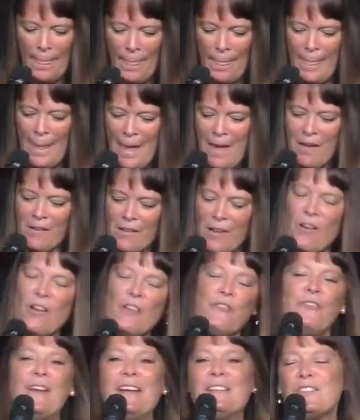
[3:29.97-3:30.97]
Now, I
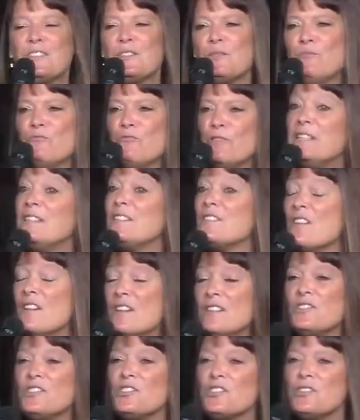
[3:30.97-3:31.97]
found some
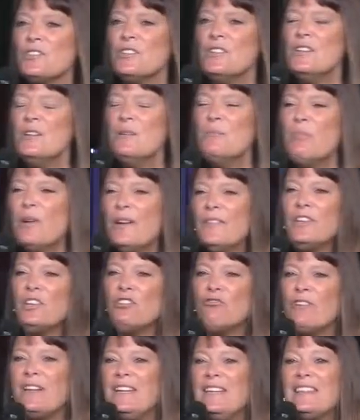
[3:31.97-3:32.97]
research by the
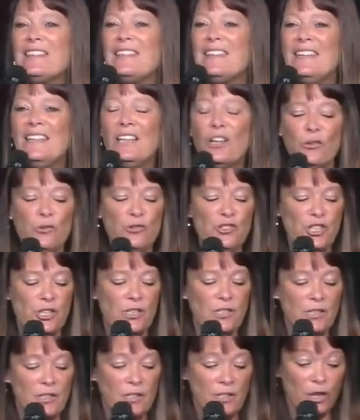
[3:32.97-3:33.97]
great
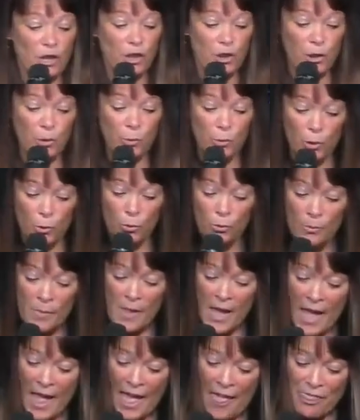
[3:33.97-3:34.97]
theologian Google
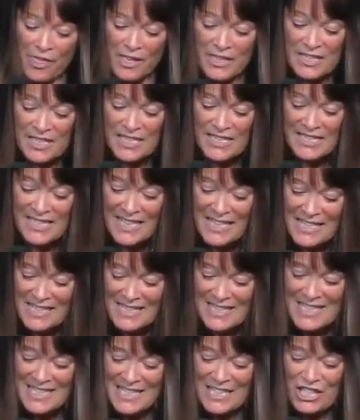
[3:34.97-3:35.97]
that
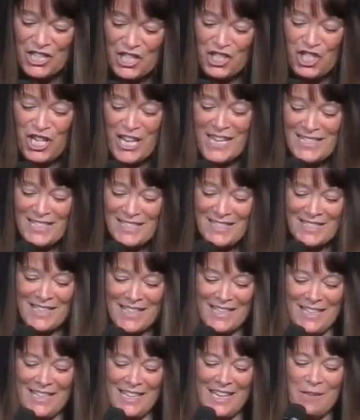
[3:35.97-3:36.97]
states that Gen
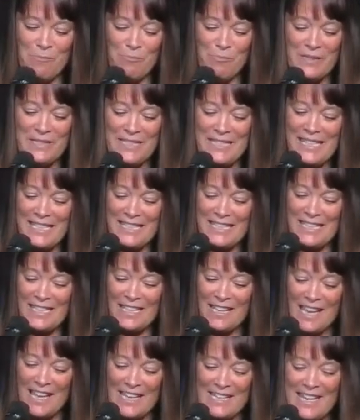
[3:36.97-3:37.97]
Z in
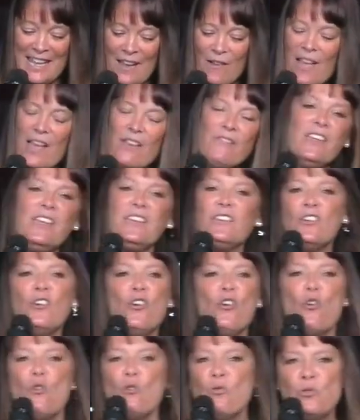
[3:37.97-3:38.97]
particular are now having
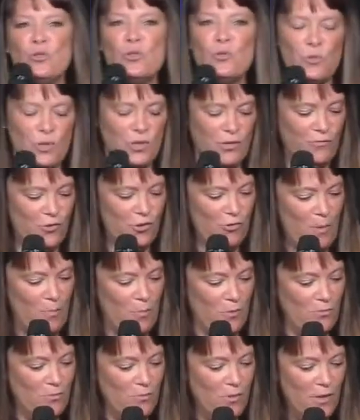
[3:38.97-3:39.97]
all sorts of
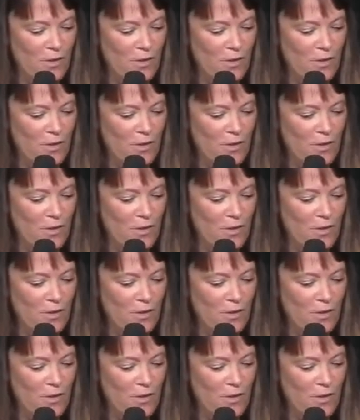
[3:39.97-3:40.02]
trouble